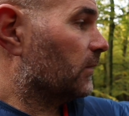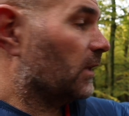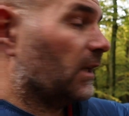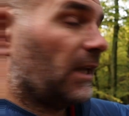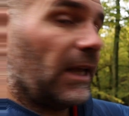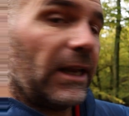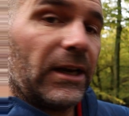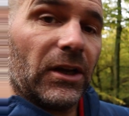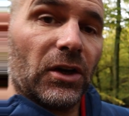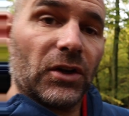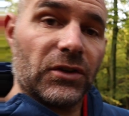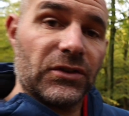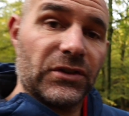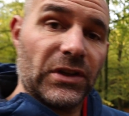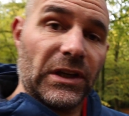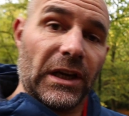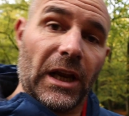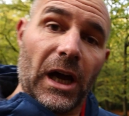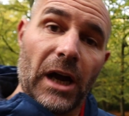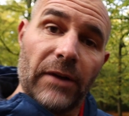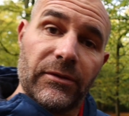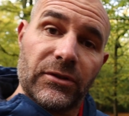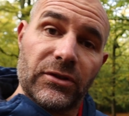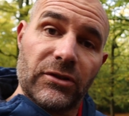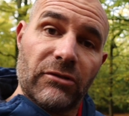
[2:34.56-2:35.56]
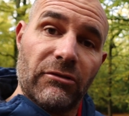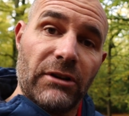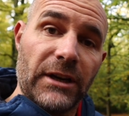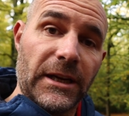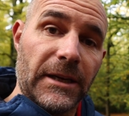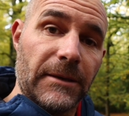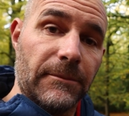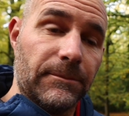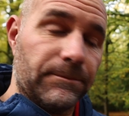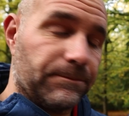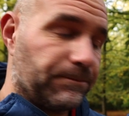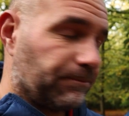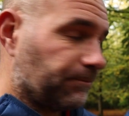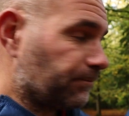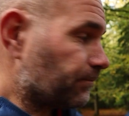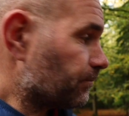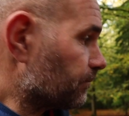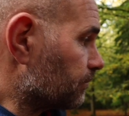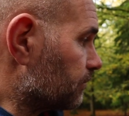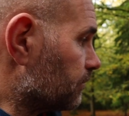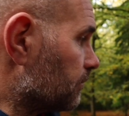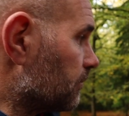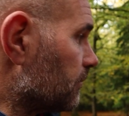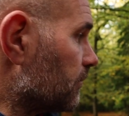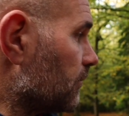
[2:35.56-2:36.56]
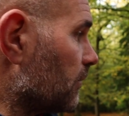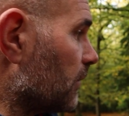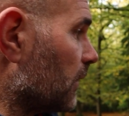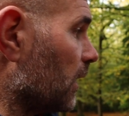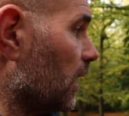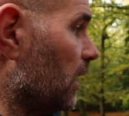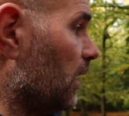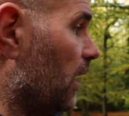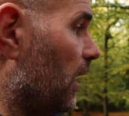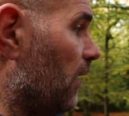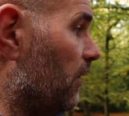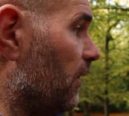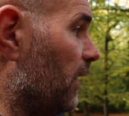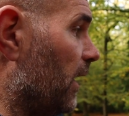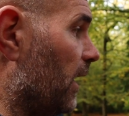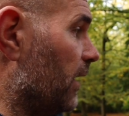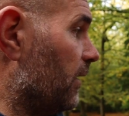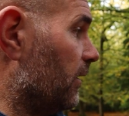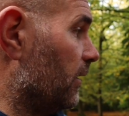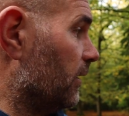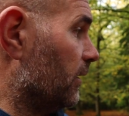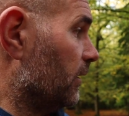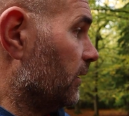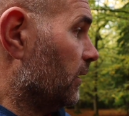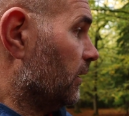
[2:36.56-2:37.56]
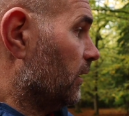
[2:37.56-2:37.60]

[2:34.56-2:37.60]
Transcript: get it onto live screen, and then